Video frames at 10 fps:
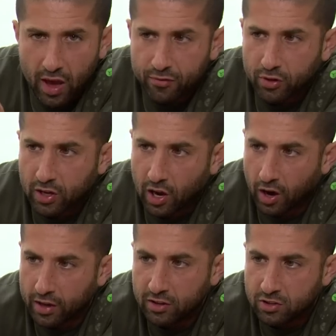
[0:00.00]
ever
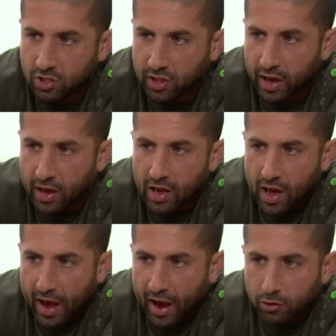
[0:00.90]
cut into that
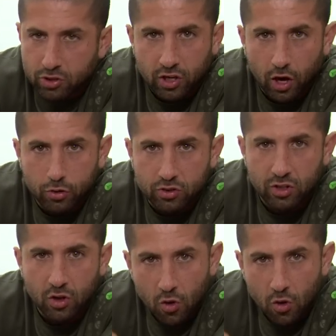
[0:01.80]
outer coating.